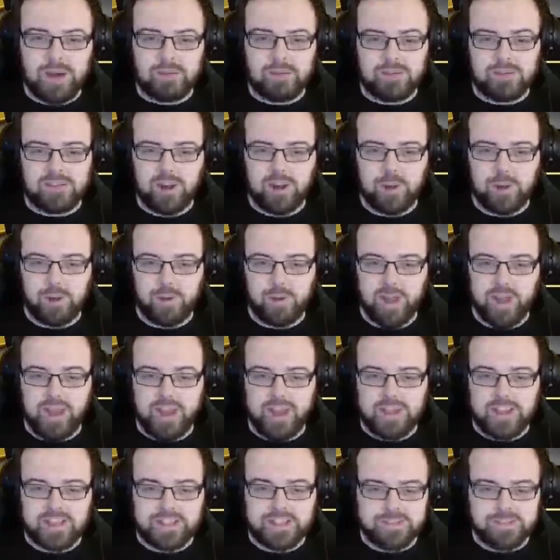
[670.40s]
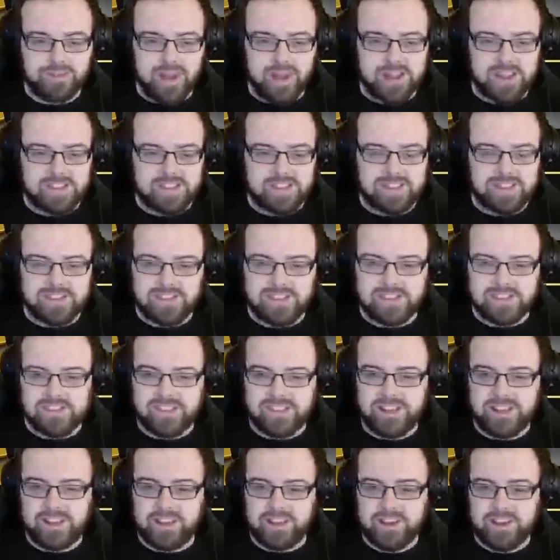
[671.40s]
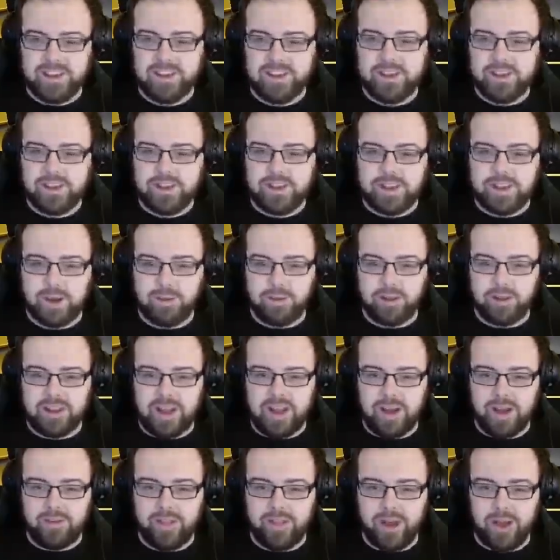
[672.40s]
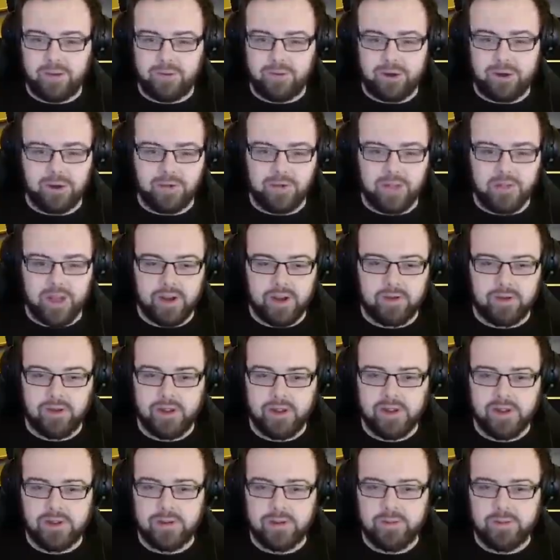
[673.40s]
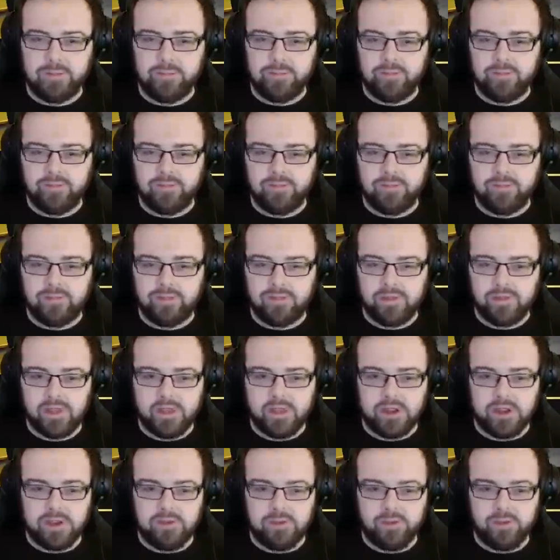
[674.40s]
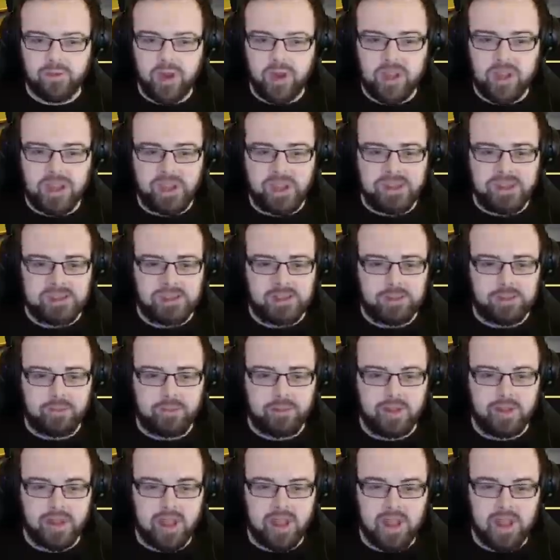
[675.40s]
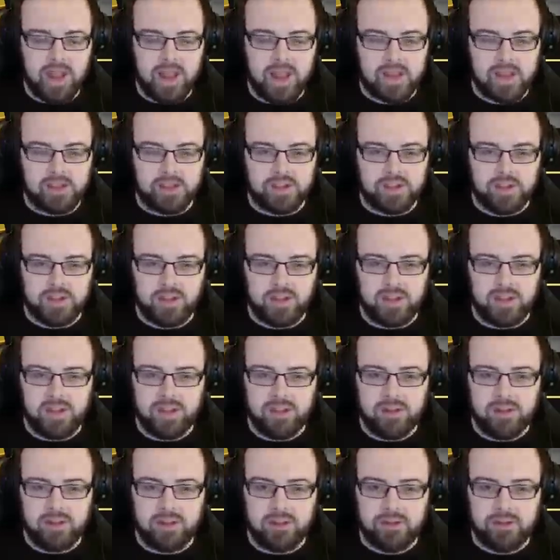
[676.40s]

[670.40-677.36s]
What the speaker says: That was not what I expected to see coming down that road, though. Realism in action.